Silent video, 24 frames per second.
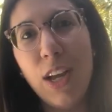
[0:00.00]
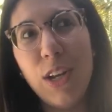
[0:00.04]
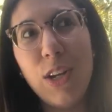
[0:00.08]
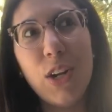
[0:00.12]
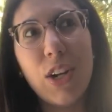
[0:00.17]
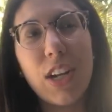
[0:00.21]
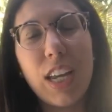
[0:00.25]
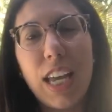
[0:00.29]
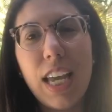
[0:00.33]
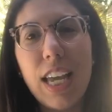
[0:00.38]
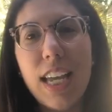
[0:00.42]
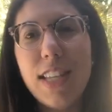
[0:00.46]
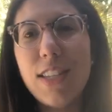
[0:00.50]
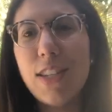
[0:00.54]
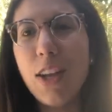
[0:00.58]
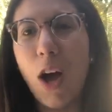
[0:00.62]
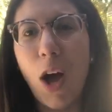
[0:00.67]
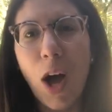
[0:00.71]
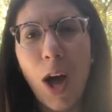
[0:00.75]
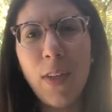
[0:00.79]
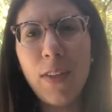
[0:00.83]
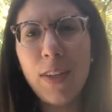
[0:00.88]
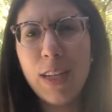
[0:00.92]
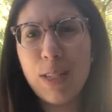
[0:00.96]
your kids,
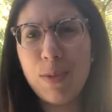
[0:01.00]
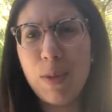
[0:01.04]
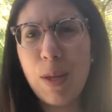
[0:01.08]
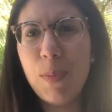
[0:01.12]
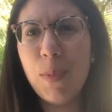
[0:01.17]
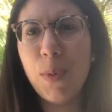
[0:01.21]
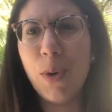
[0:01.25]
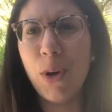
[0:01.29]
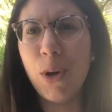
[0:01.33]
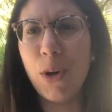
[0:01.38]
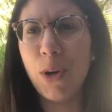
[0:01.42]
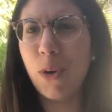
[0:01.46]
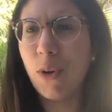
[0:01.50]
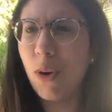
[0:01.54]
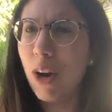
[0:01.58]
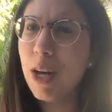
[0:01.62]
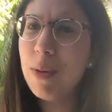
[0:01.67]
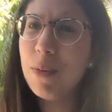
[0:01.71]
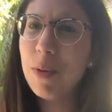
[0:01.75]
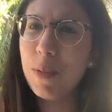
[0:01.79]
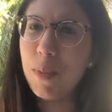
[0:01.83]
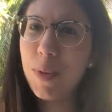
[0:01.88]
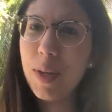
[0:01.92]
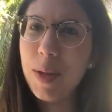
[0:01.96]
all these people are
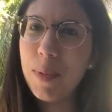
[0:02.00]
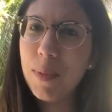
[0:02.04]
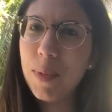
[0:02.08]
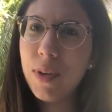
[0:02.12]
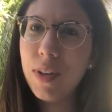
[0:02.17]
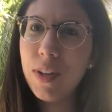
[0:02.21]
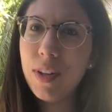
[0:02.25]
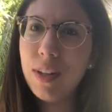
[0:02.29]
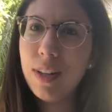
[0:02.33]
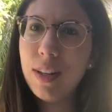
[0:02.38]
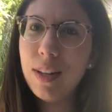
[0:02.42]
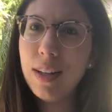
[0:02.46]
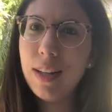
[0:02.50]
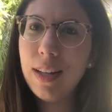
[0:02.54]
incredible people.